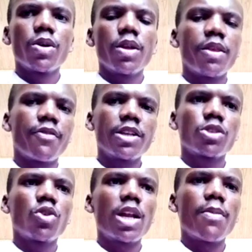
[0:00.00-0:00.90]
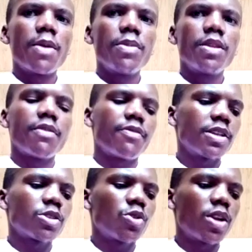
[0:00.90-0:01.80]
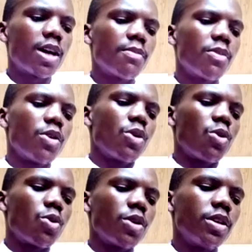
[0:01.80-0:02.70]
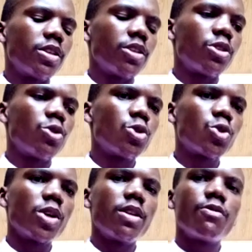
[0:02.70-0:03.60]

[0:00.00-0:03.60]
The first column, the first column, it is usually